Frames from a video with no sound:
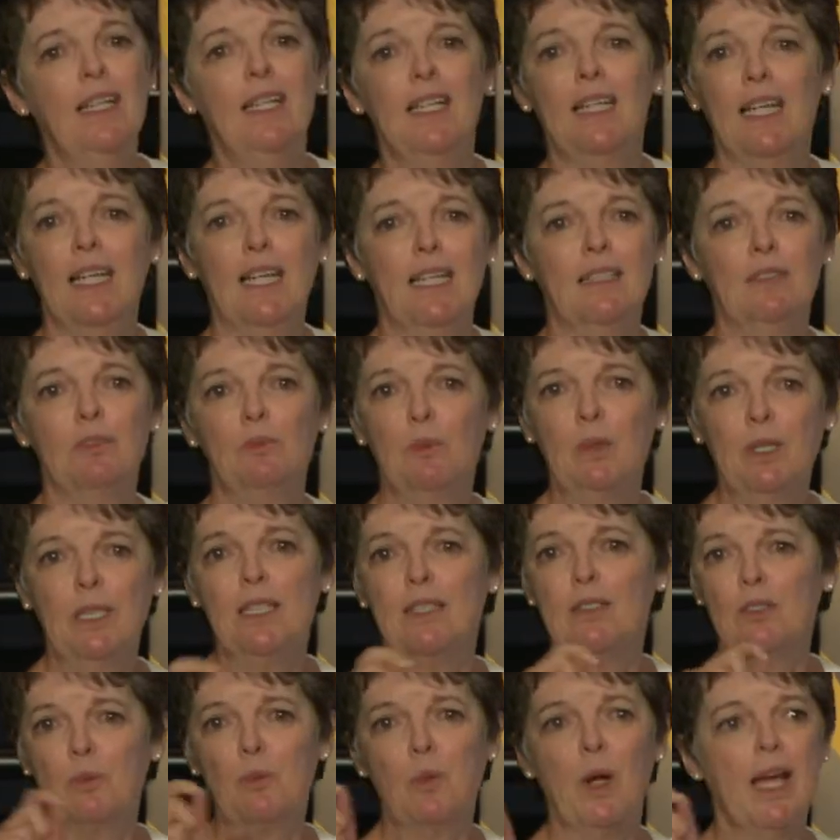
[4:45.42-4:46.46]
and with
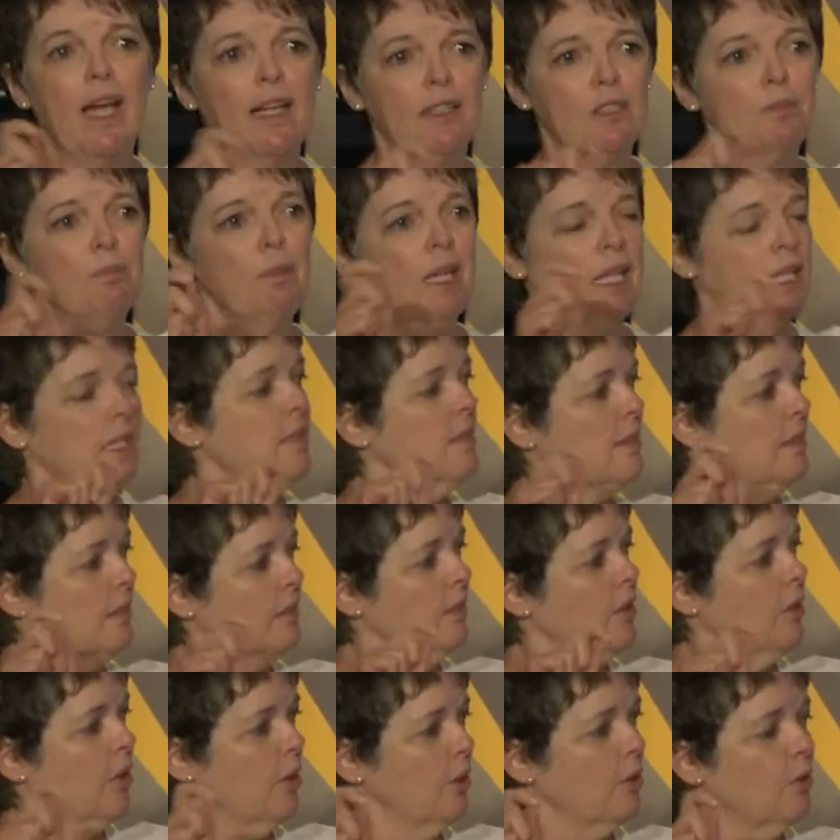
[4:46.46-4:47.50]
his wax pencil
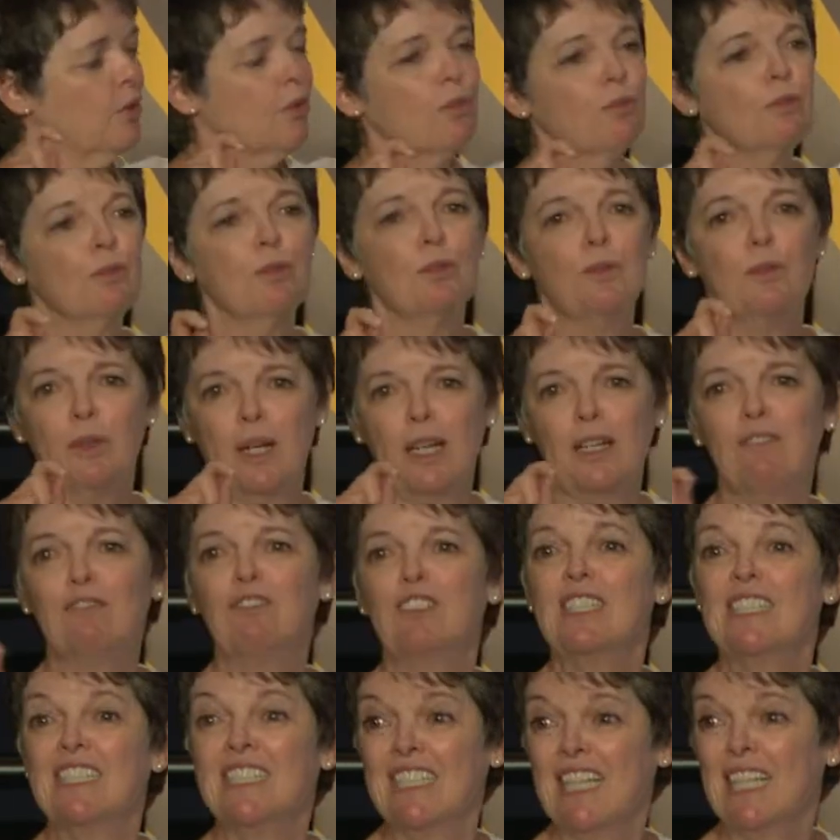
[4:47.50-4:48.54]
oh, go through
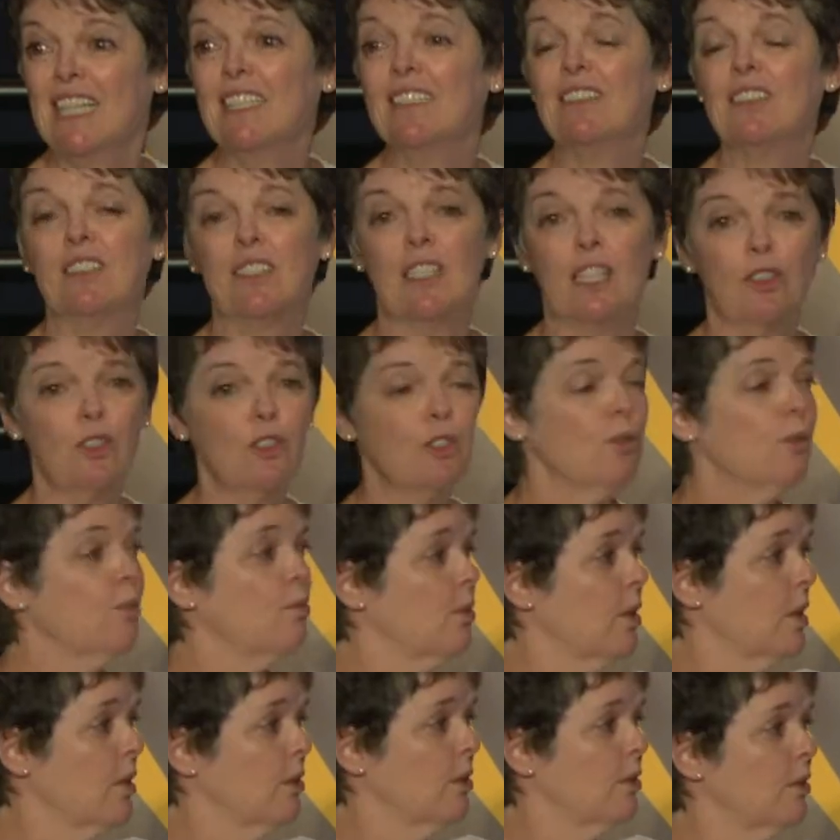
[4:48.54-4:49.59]
every that sentence that you
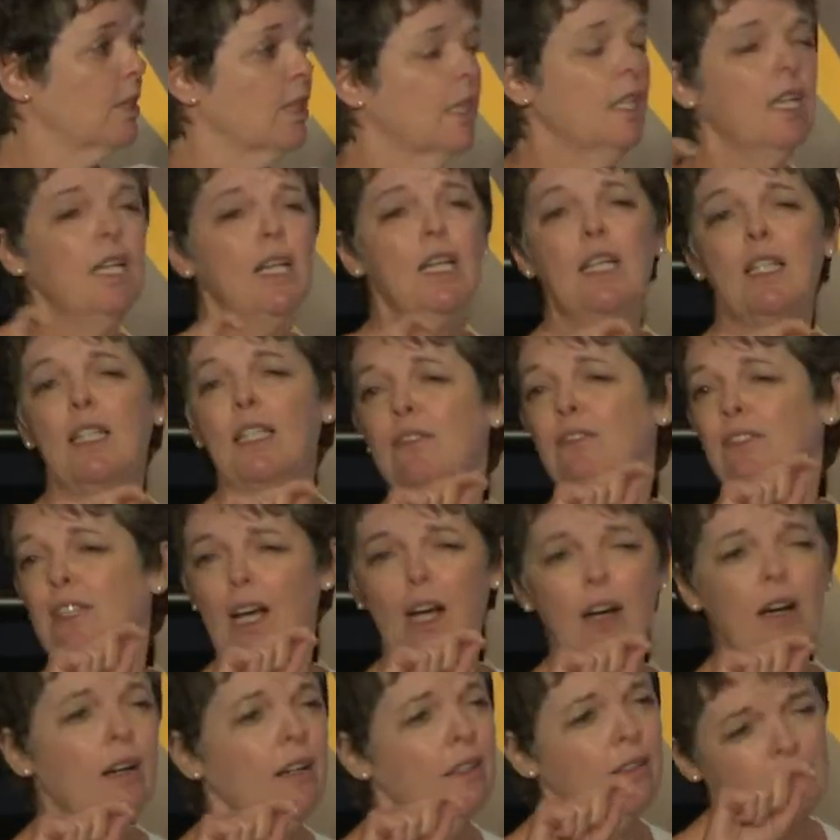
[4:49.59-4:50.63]
wrote. If,
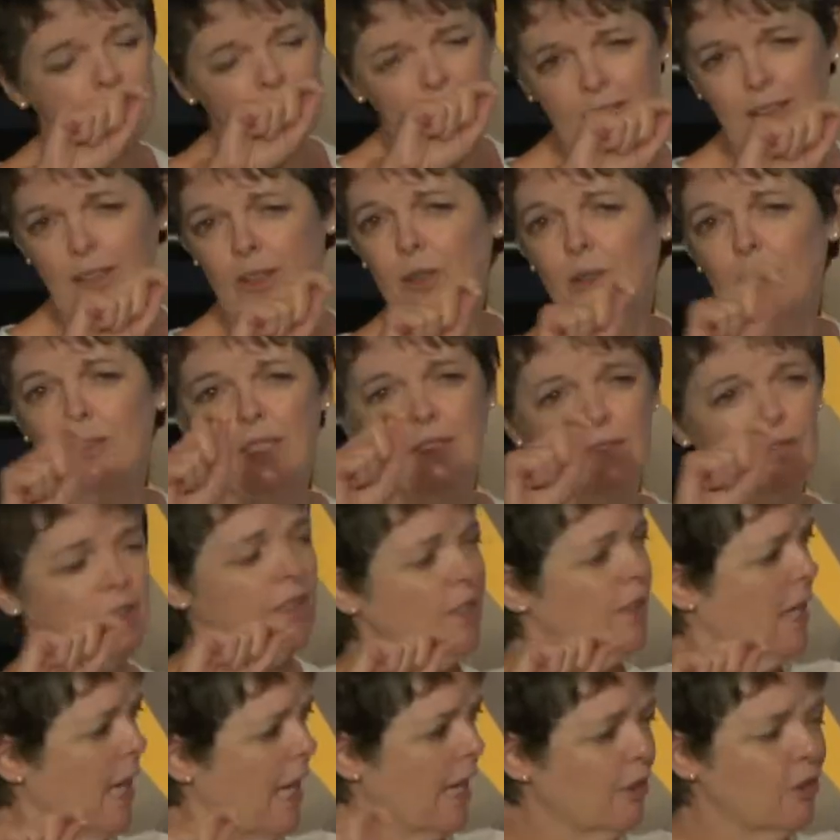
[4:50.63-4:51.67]
oh, you know, if
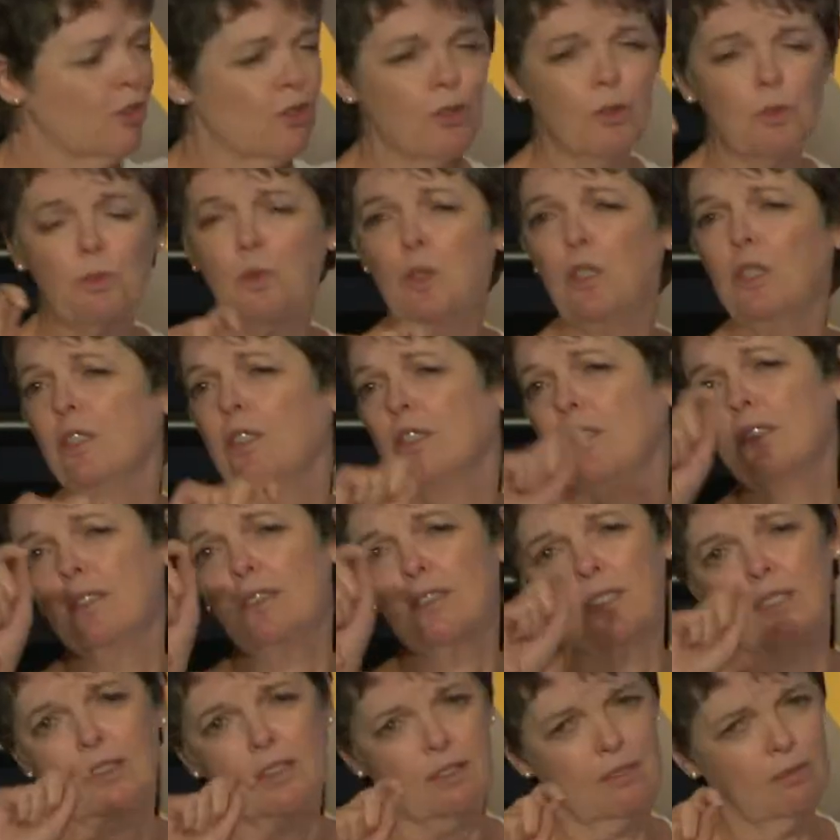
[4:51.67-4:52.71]
extra
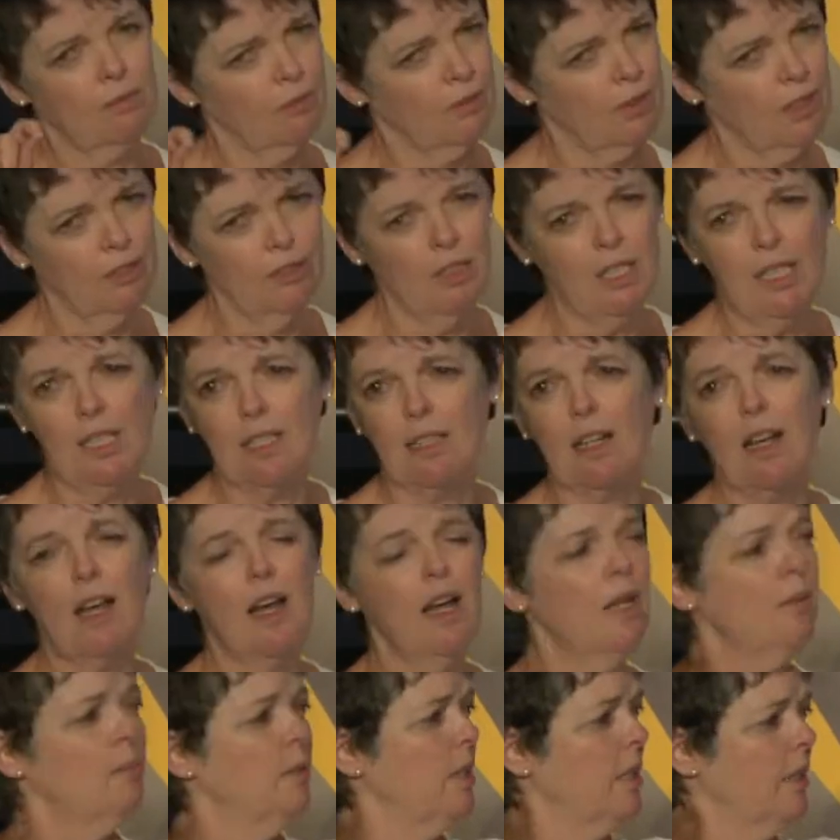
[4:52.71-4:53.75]
words, you need a
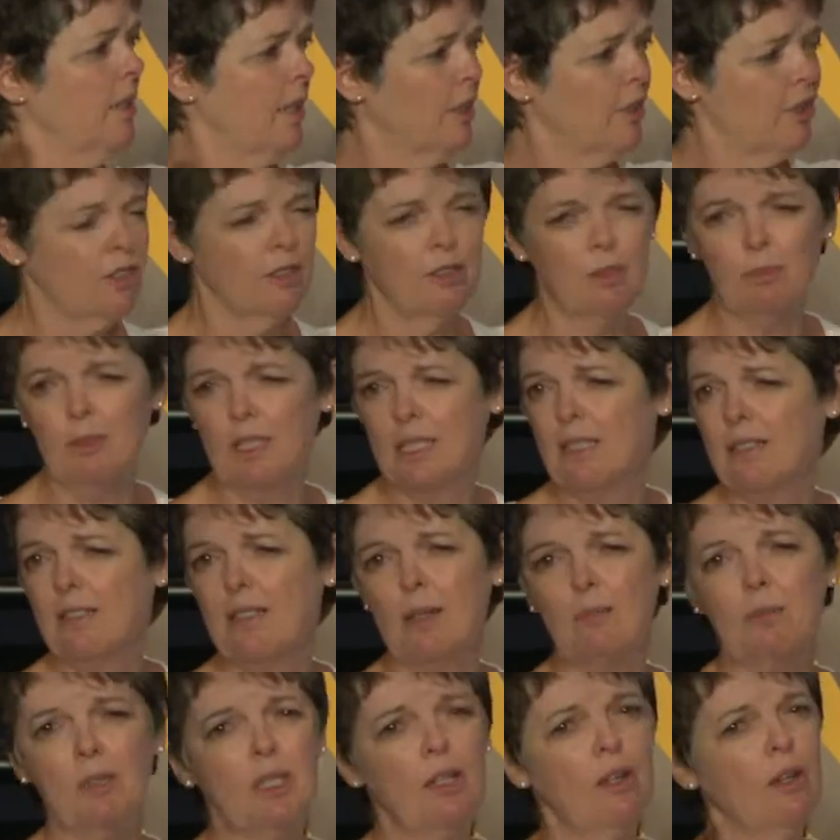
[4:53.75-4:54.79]
comma, that should have been a
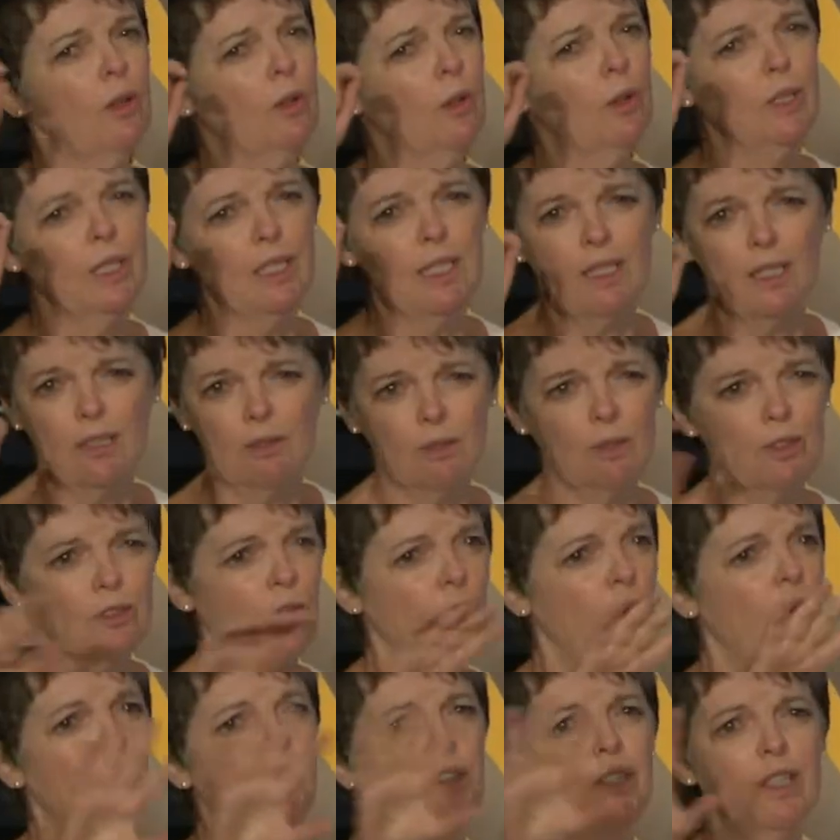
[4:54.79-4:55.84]
semicolon. It was
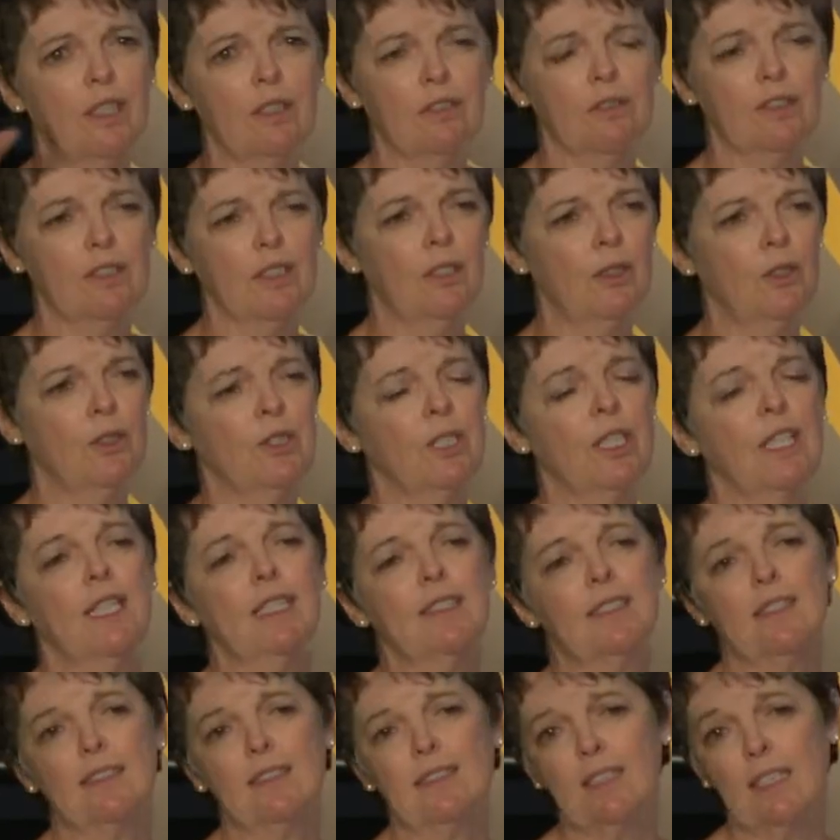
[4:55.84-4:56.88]
all there for the whole
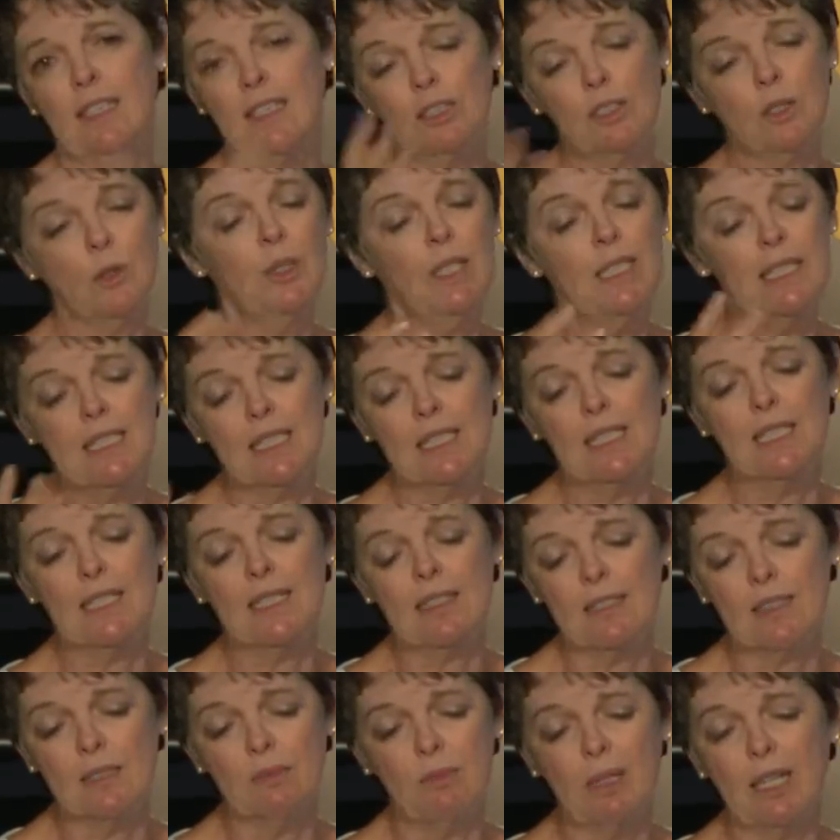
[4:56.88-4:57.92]
class to see. So he did
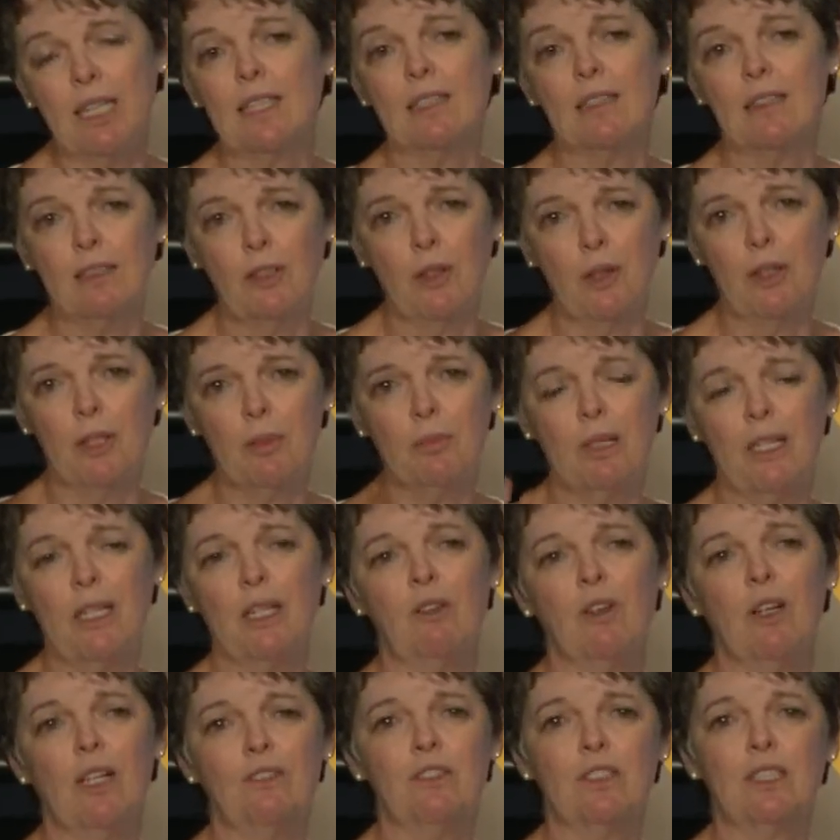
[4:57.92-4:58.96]
this to my little
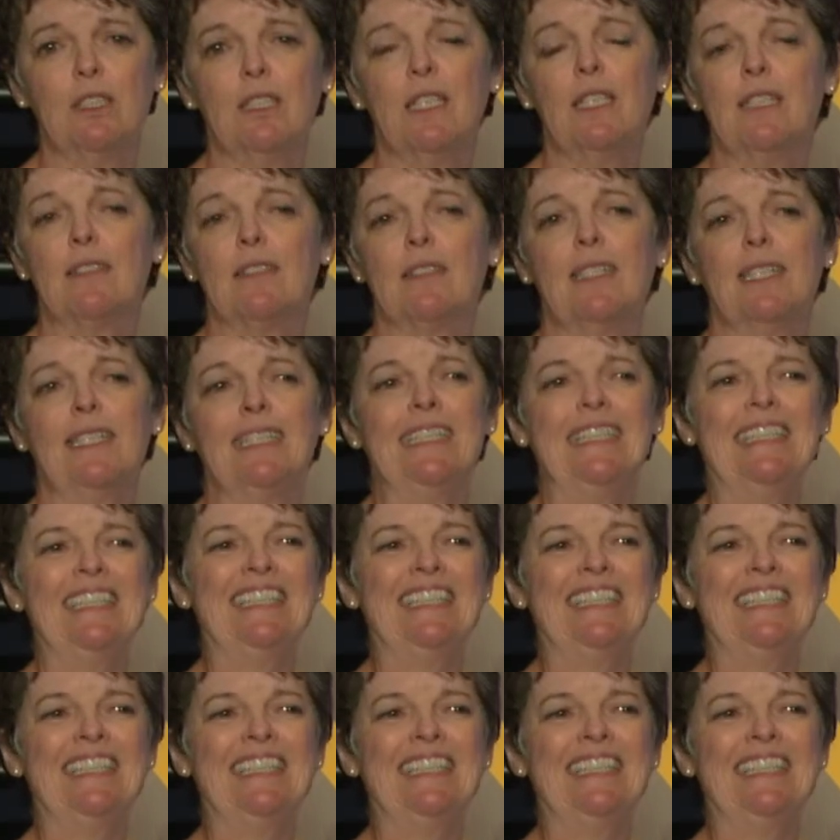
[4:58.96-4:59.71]
autobiographical essay.